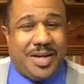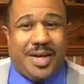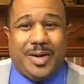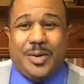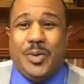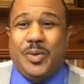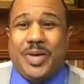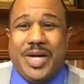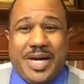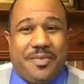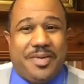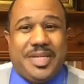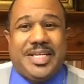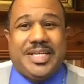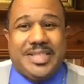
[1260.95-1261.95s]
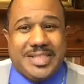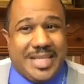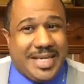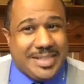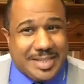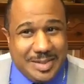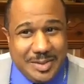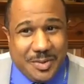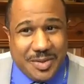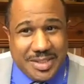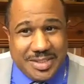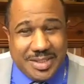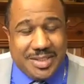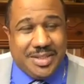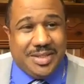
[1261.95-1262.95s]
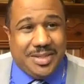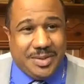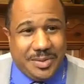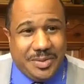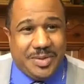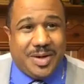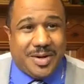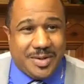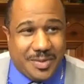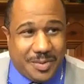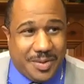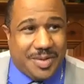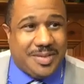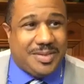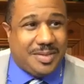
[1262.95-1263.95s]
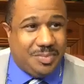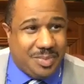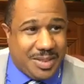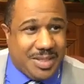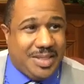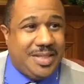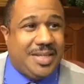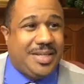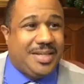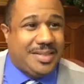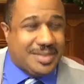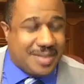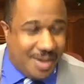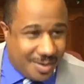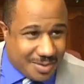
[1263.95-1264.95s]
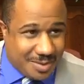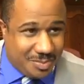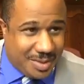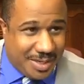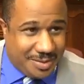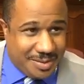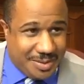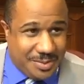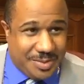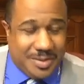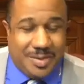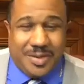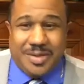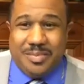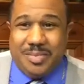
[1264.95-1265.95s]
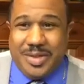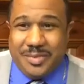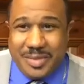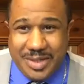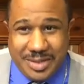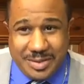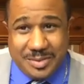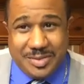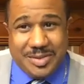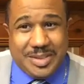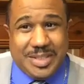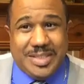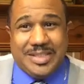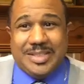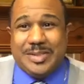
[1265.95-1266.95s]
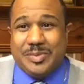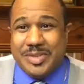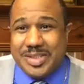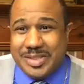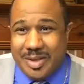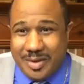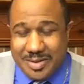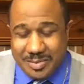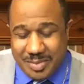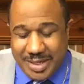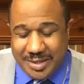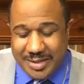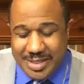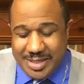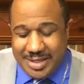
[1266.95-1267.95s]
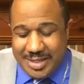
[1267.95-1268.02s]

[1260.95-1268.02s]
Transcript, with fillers: uh, whoever it is that's anointed, you are going to be talked about. You're going to be ridiculed. Jesus was talked about.